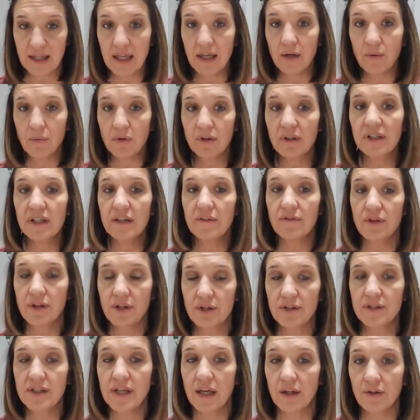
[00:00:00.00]
it will either
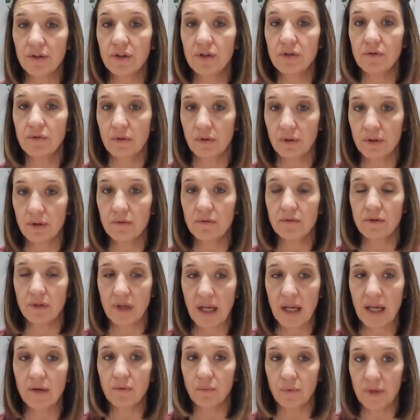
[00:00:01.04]
tell you gluten
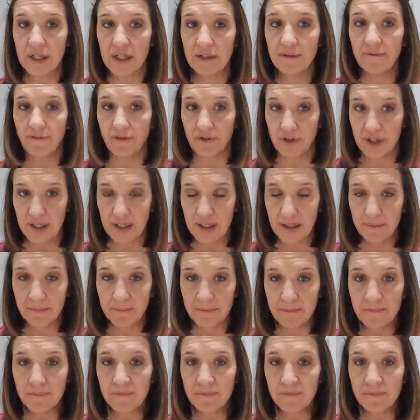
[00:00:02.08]
and wheat free